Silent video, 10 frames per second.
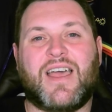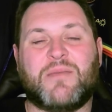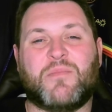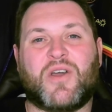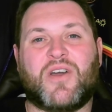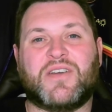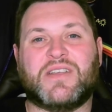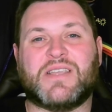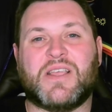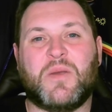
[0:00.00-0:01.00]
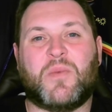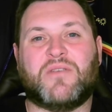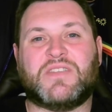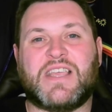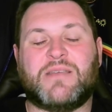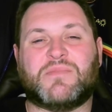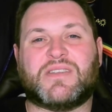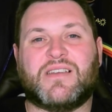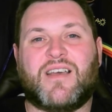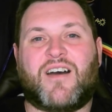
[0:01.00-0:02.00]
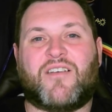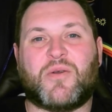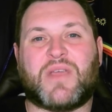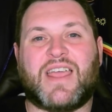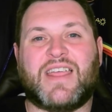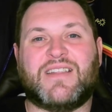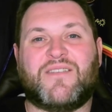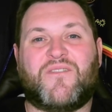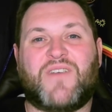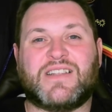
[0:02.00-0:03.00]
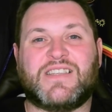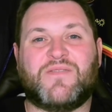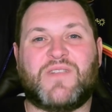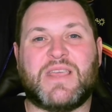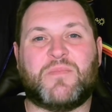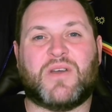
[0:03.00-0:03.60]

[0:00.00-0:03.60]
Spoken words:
in my eyes. Both teams are okay defensively.